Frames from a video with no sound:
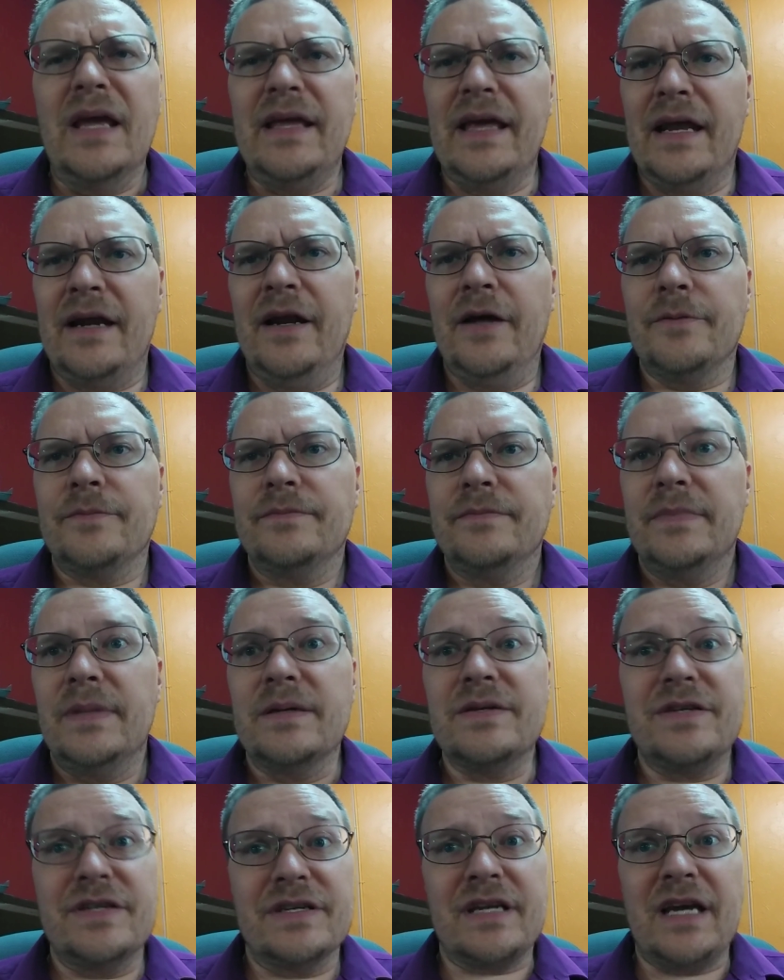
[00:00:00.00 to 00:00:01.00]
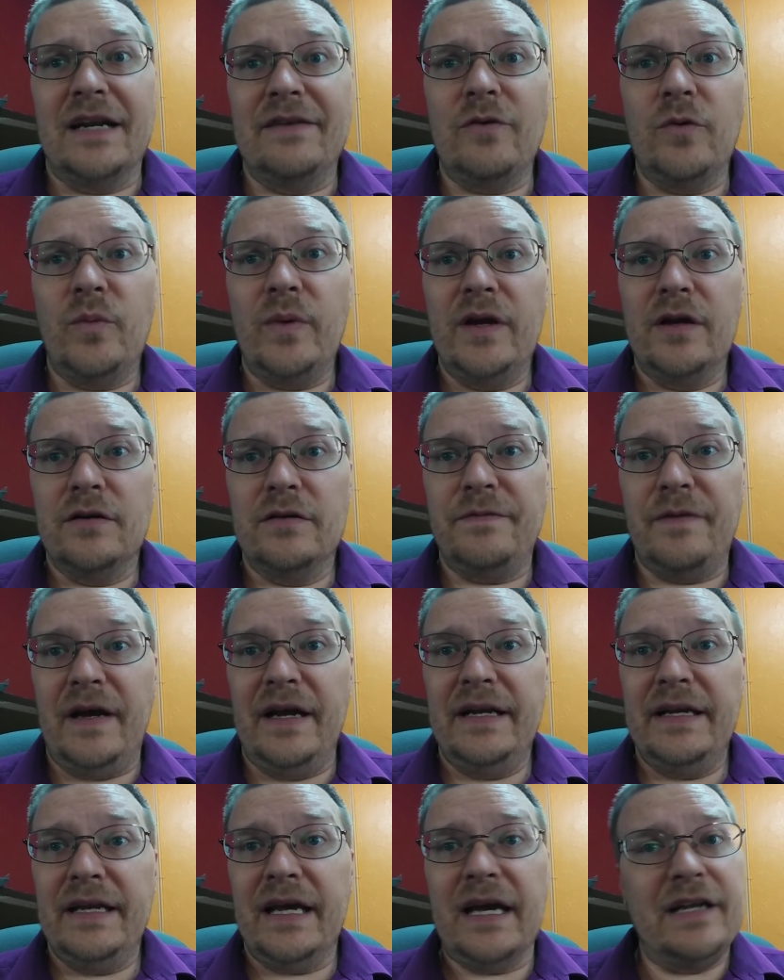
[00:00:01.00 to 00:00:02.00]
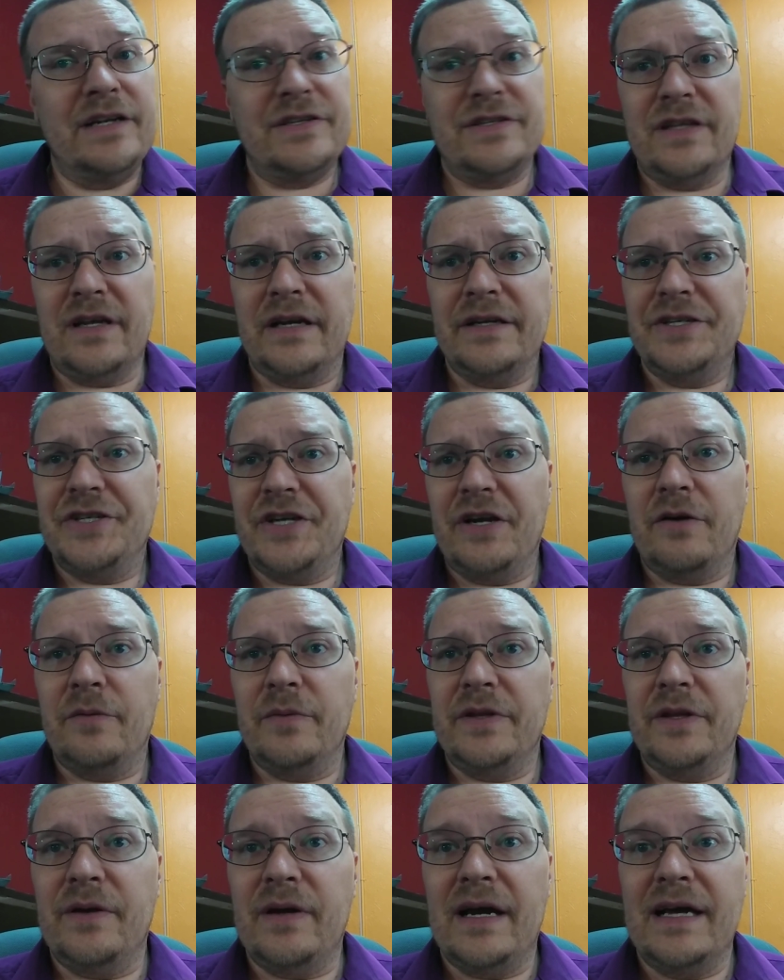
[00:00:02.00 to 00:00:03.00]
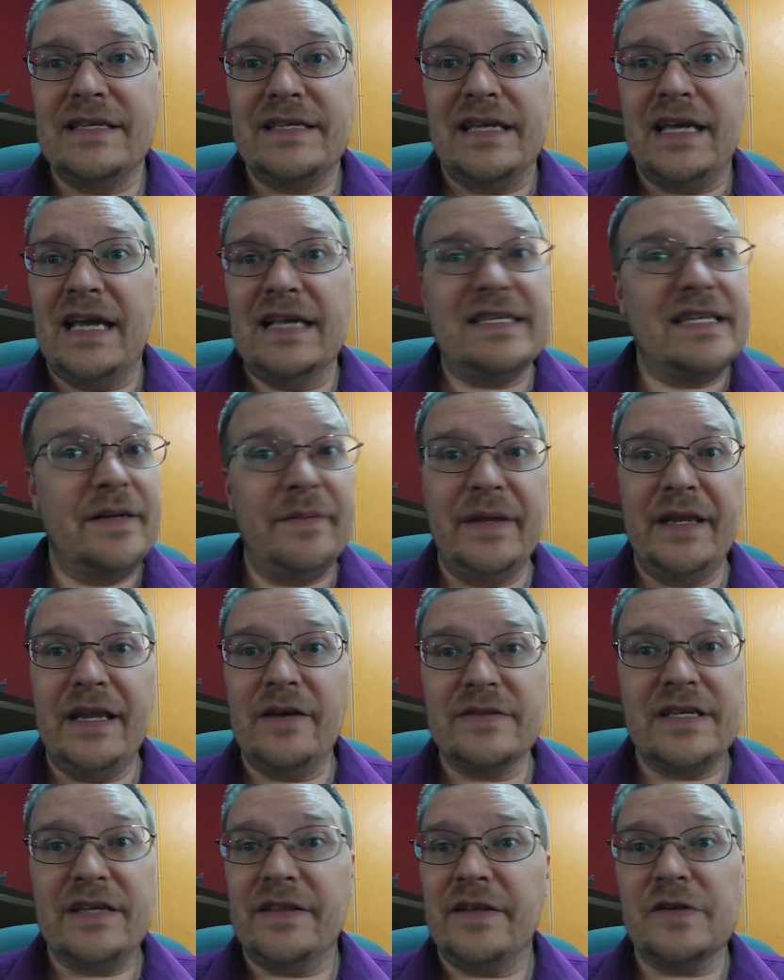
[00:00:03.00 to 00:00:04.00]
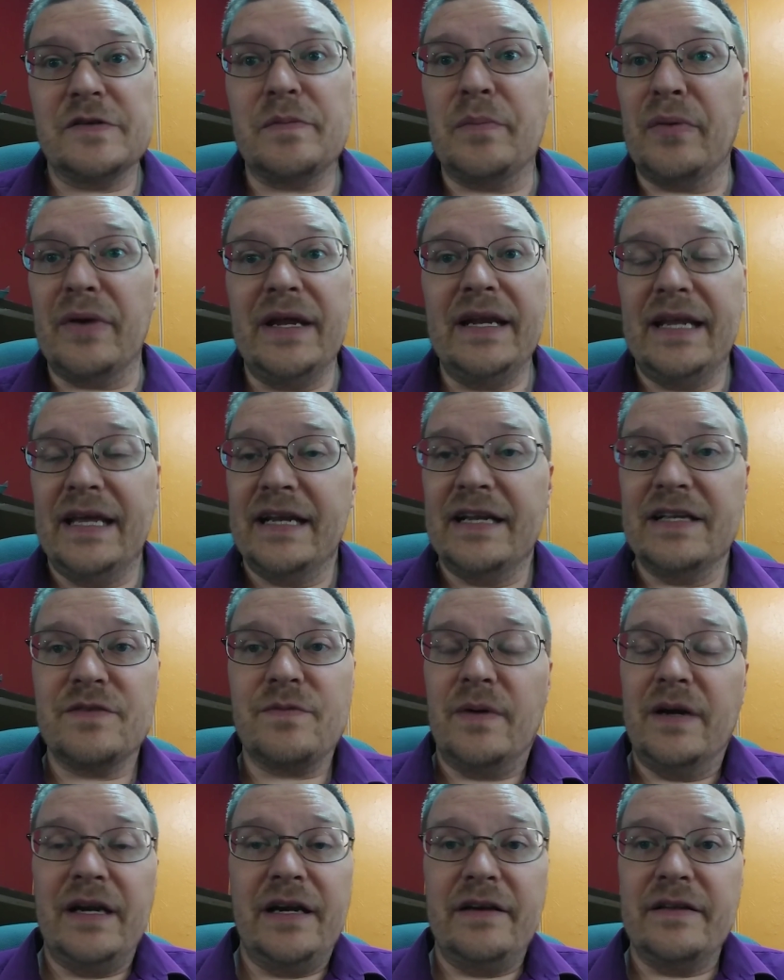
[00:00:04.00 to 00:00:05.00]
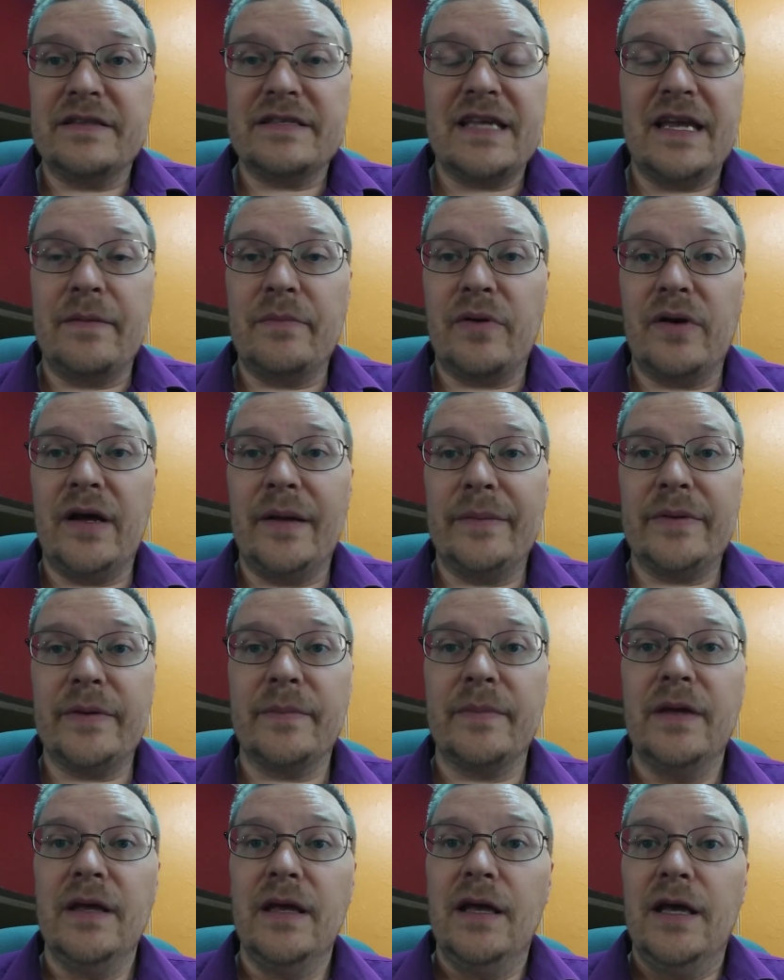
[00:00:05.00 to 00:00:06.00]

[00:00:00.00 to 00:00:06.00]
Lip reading: don't know. It's just kind of a weird finding. I just thought I'd share you guys in case anybody else out there is breeding and is running into the same problem.